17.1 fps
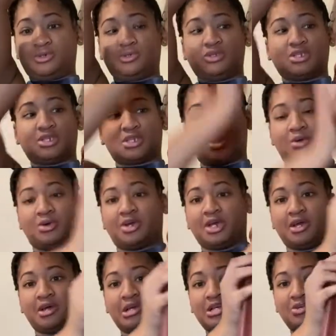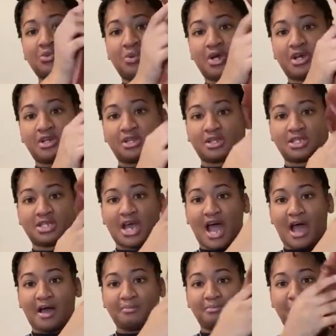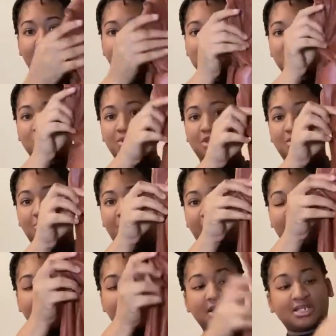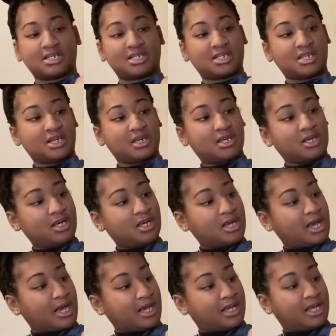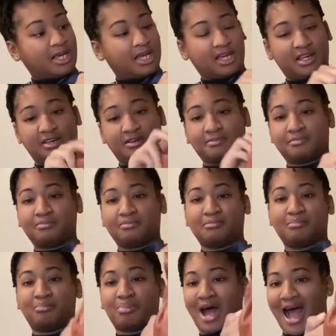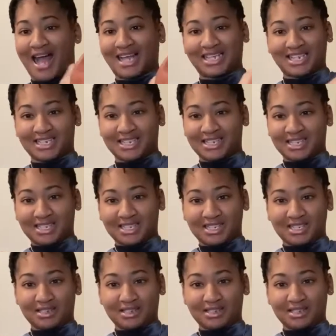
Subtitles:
so here's where the top meets with the pants. Again, pockets.